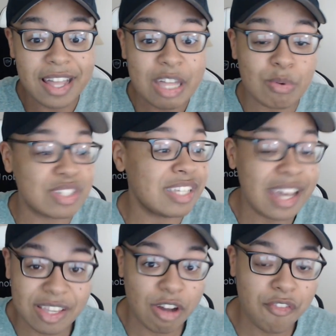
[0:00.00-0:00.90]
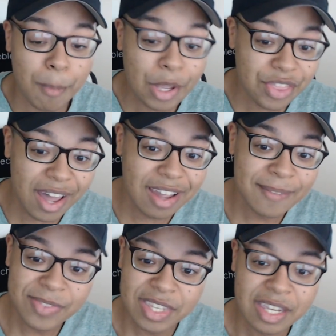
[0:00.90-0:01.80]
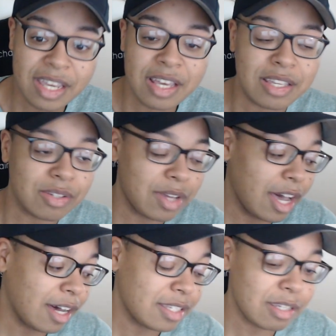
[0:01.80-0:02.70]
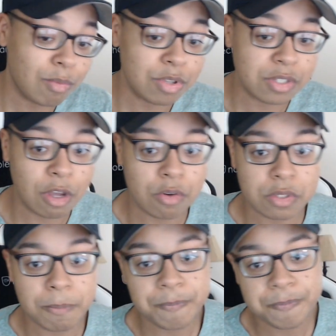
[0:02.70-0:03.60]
and he was ticked off about that. So yeah, let's see where this goes.